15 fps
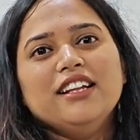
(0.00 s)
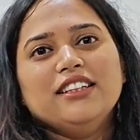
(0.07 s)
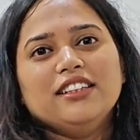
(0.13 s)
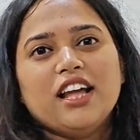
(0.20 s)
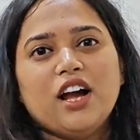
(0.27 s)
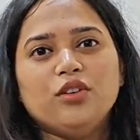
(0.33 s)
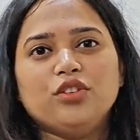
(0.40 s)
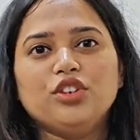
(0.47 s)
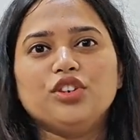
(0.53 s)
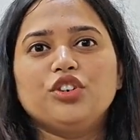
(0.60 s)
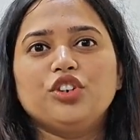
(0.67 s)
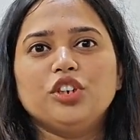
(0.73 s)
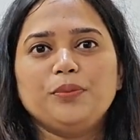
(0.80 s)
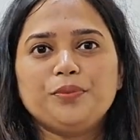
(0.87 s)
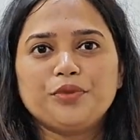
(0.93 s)
Now the
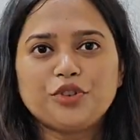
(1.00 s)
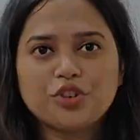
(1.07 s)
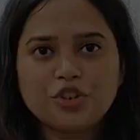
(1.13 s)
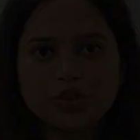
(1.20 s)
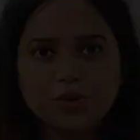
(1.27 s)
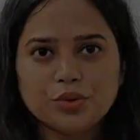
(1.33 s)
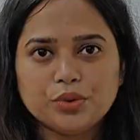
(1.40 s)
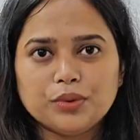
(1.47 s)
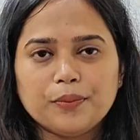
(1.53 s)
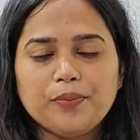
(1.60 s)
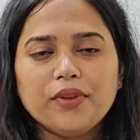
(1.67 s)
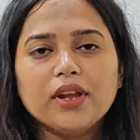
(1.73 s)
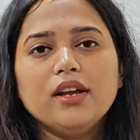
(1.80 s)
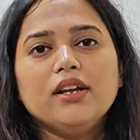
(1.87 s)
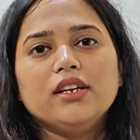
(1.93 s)
group 2.
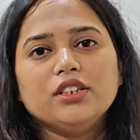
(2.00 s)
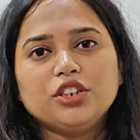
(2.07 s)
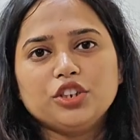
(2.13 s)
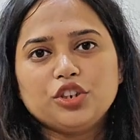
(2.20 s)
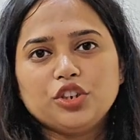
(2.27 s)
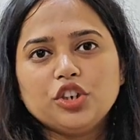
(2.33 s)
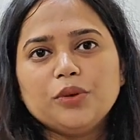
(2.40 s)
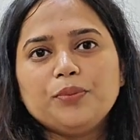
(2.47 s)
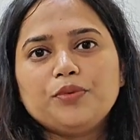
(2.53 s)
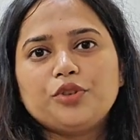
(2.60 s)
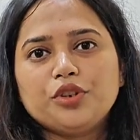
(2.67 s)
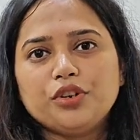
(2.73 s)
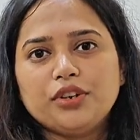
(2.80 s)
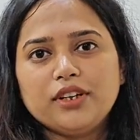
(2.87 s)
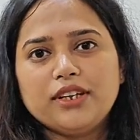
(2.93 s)
The group
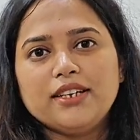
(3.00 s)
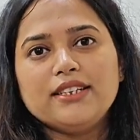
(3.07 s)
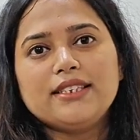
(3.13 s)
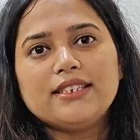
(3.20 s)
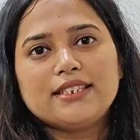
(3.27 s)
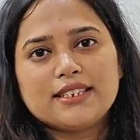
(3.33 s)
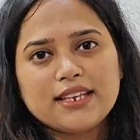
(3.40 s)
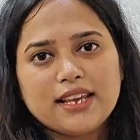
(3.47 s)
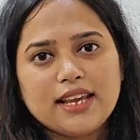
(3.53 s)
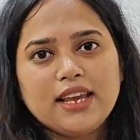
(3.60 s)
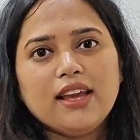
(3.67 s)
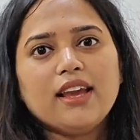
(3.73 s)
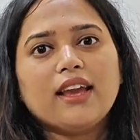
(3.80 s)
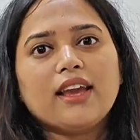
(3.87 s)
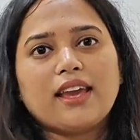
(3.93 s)
2 is
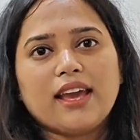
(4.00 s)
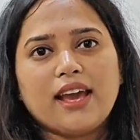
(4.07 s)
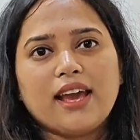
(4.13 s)
C-K-E-H-R-M-D.